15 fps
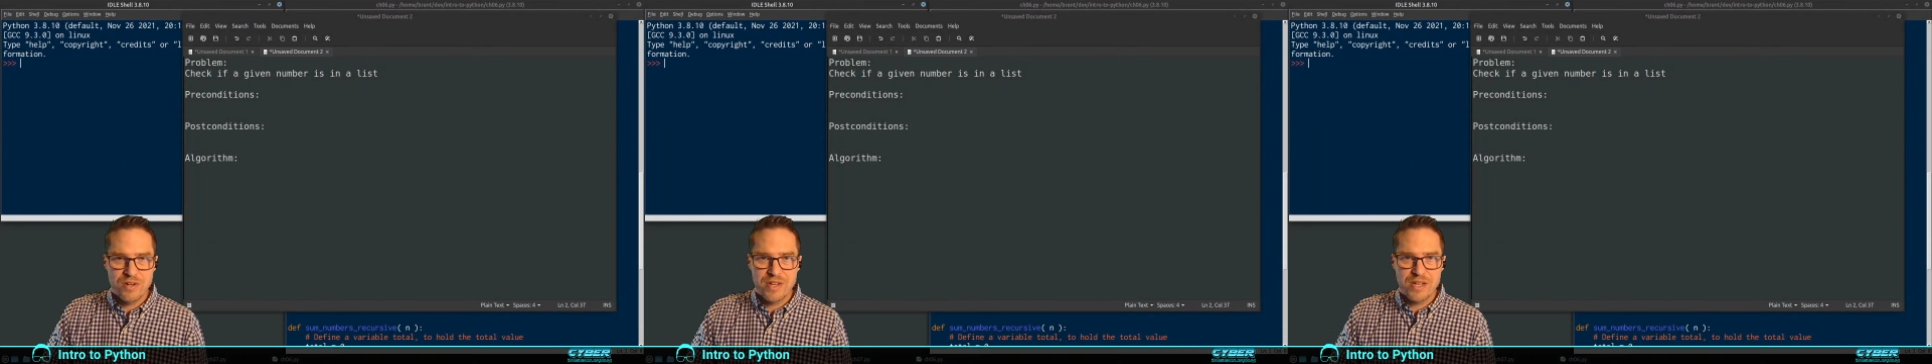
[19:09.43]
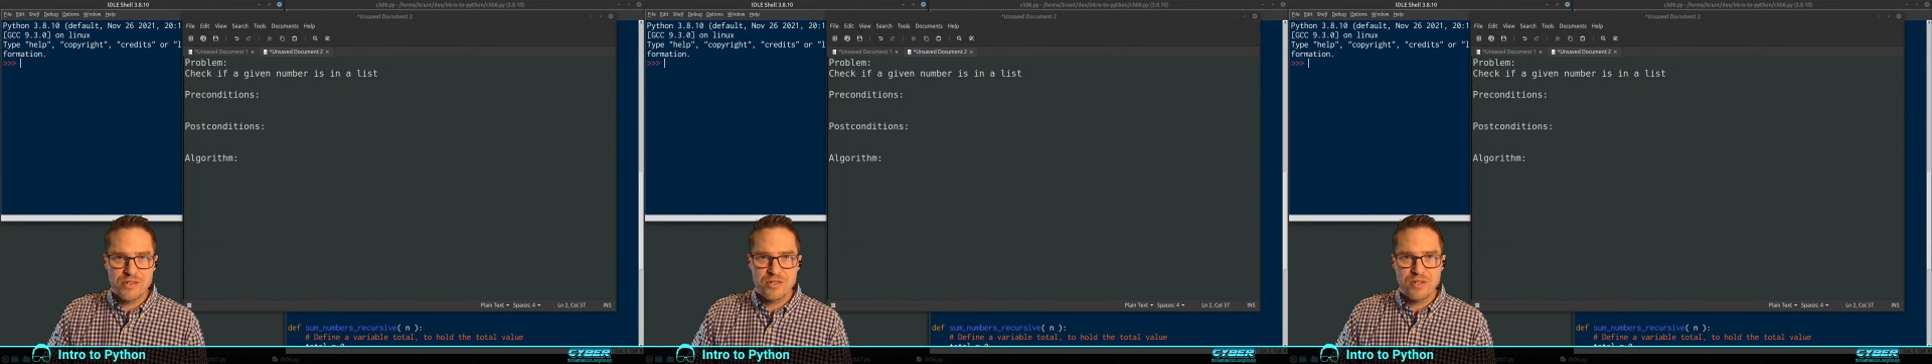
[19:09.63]

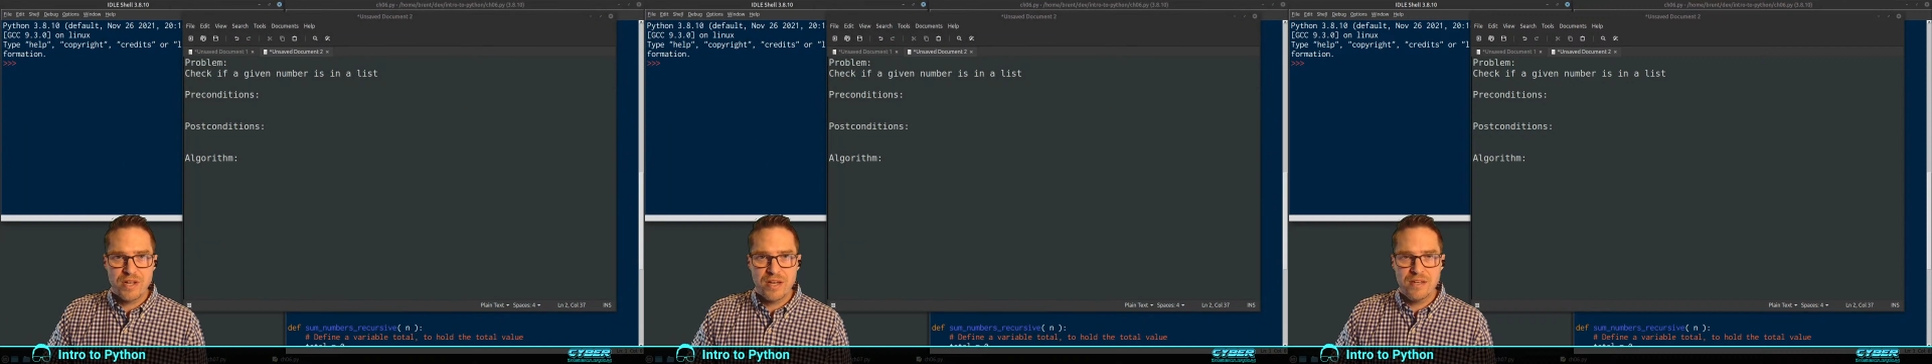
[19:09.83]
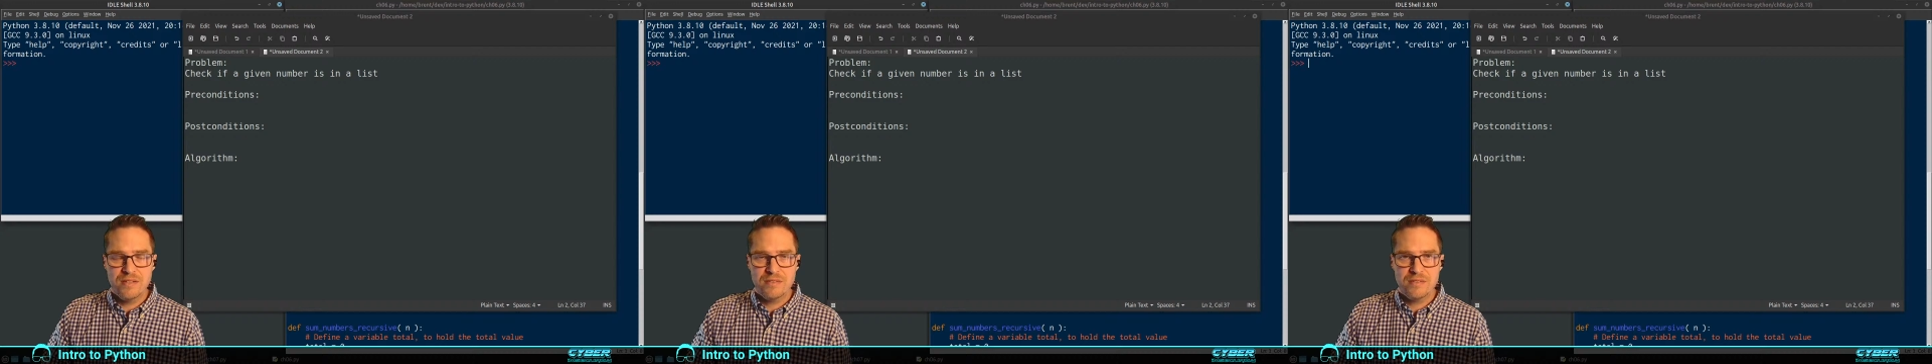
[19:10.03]

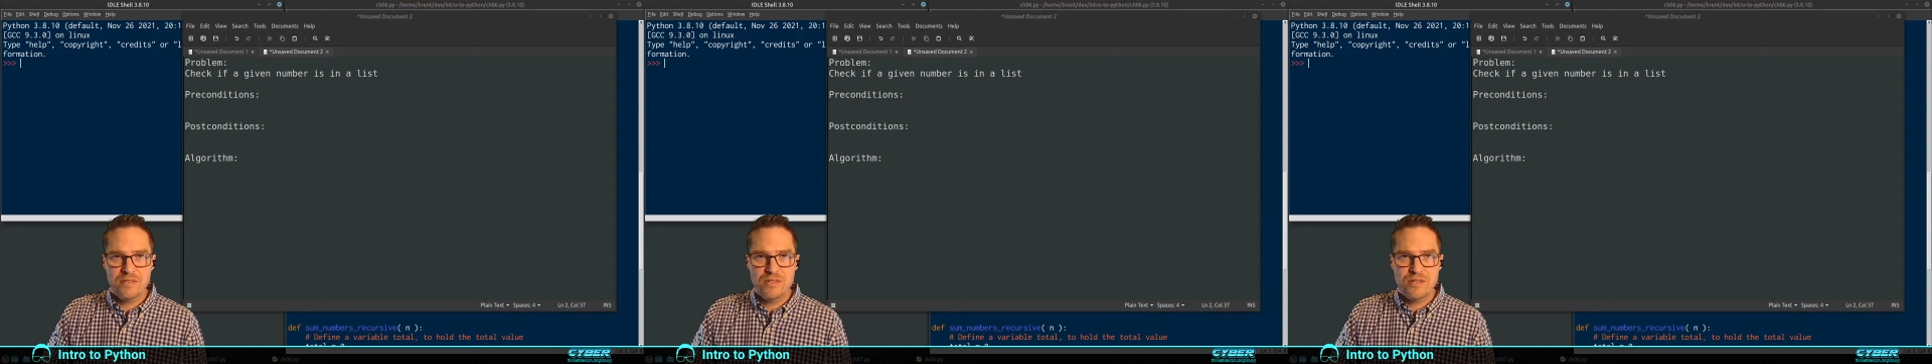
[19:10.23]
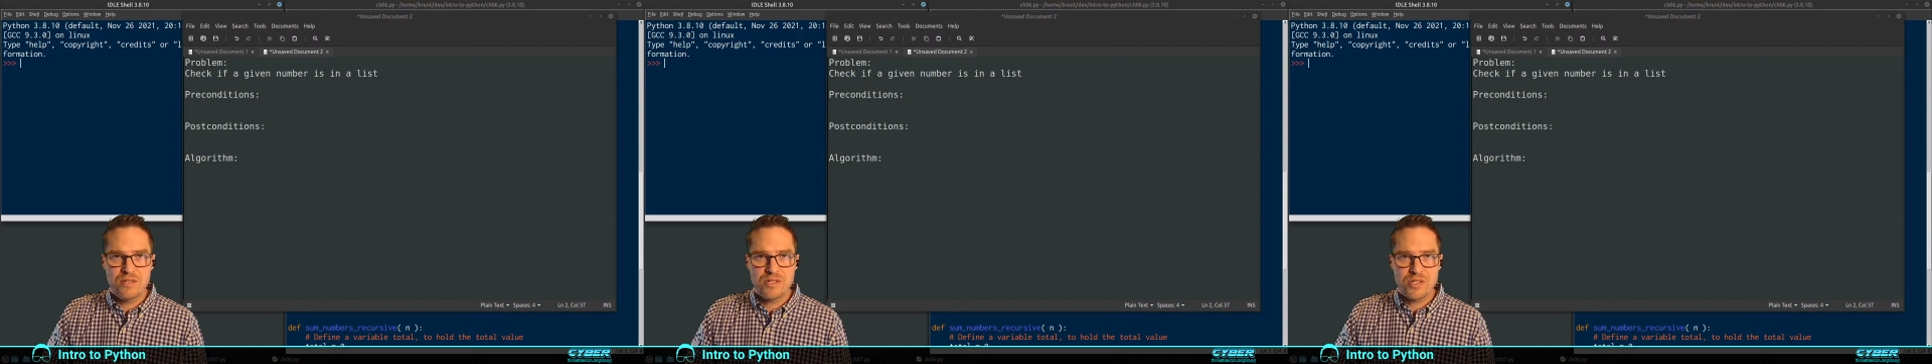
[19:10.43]
yesterday
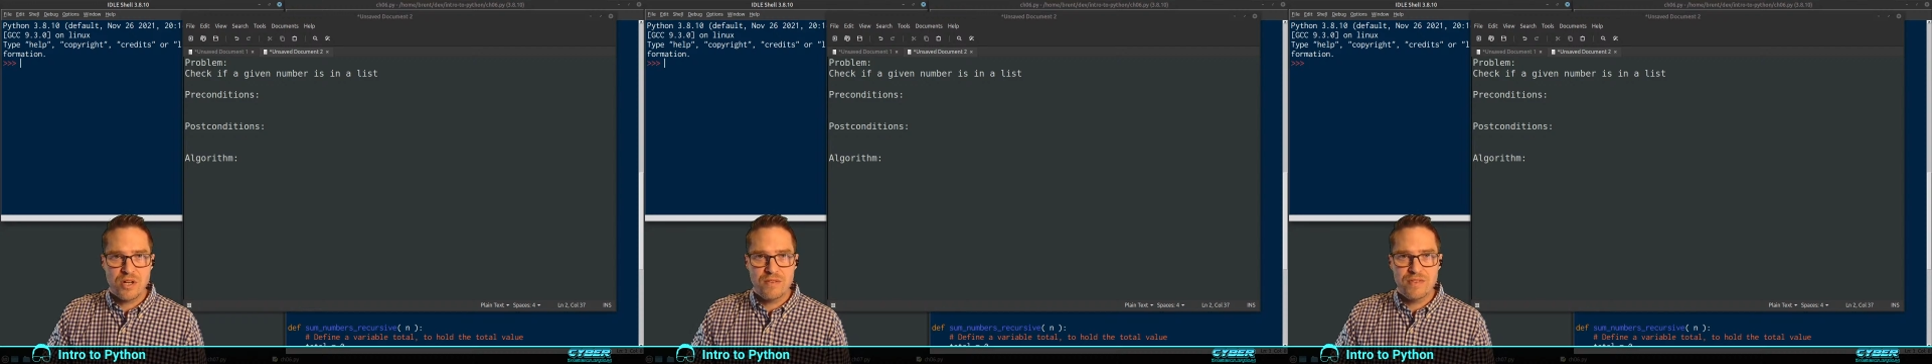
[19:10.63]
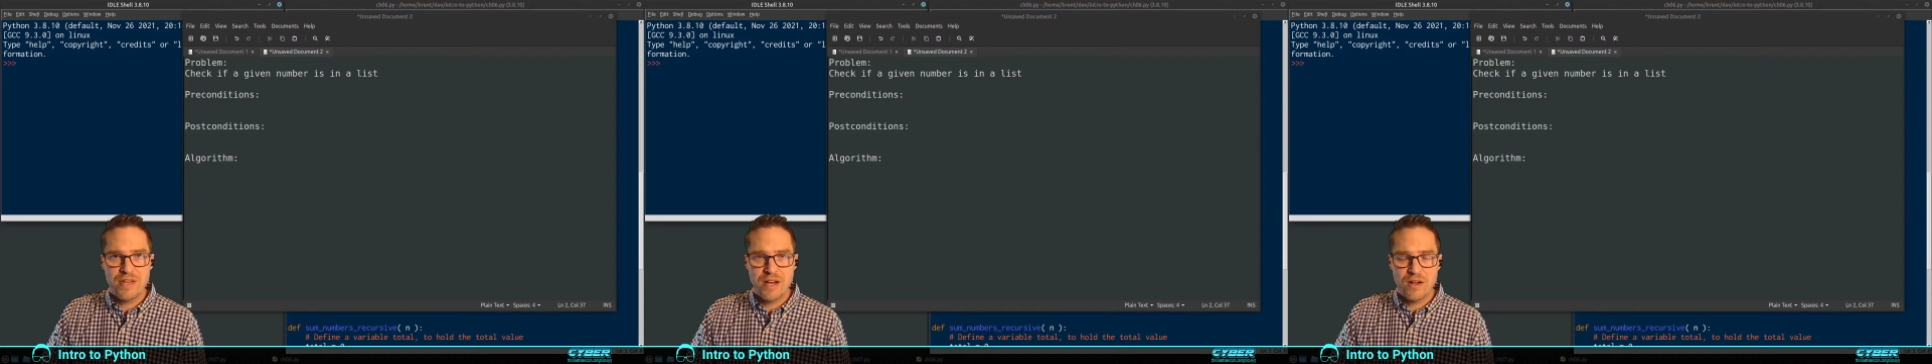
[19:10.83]
to
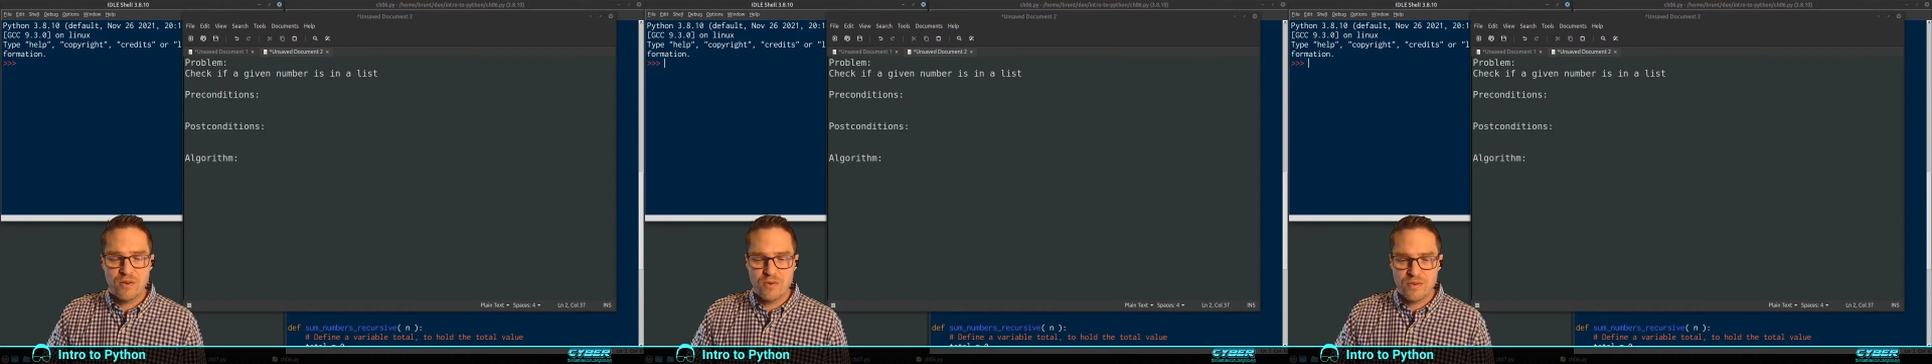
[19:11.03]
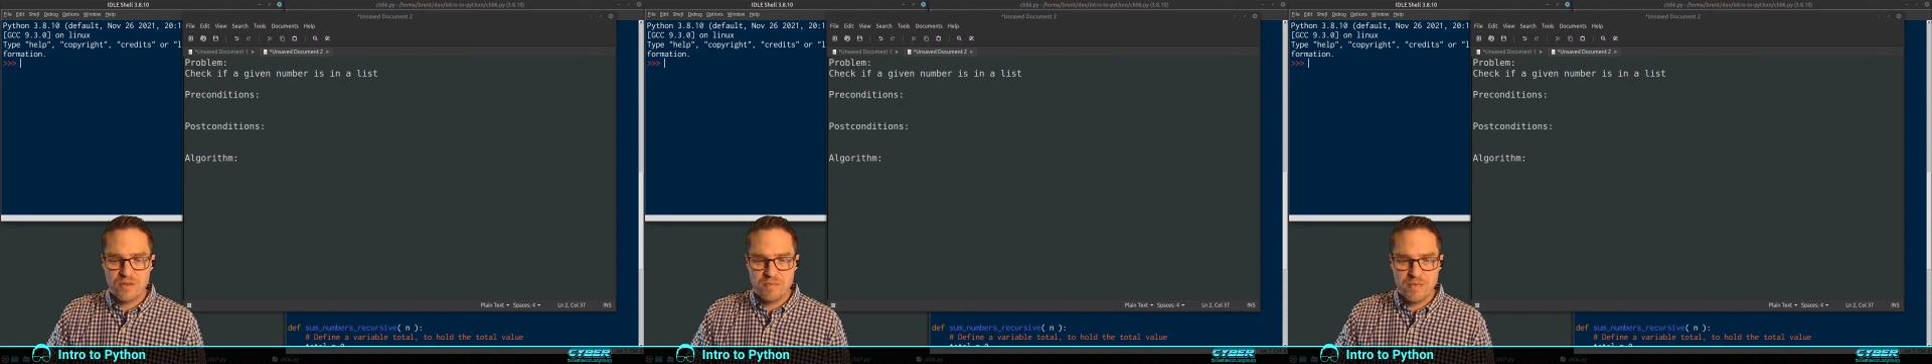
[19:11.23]
solve the
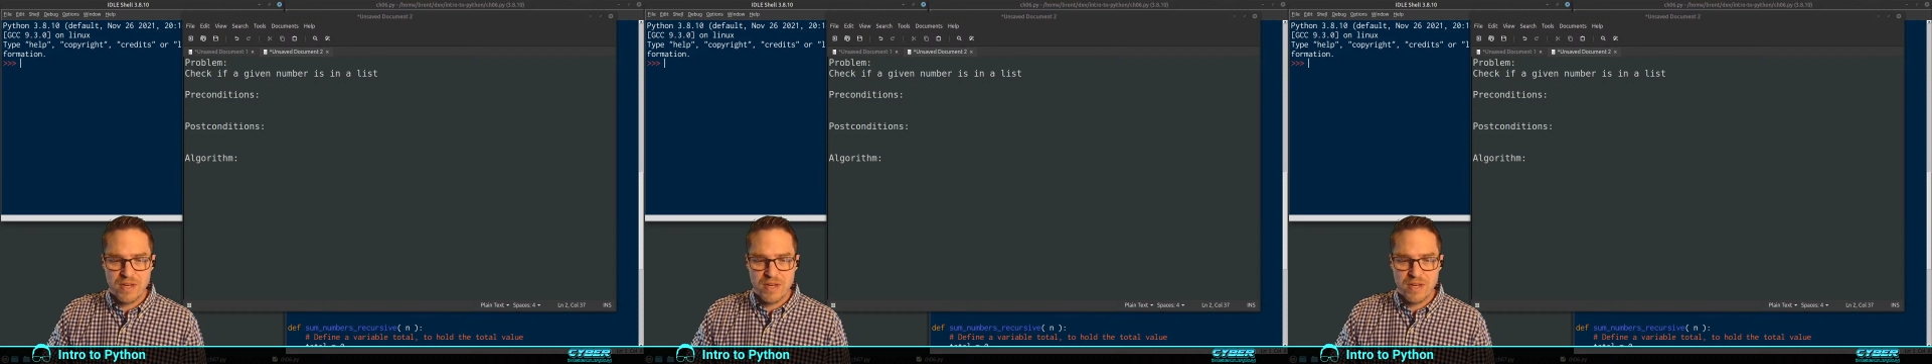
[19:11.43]
algorithm,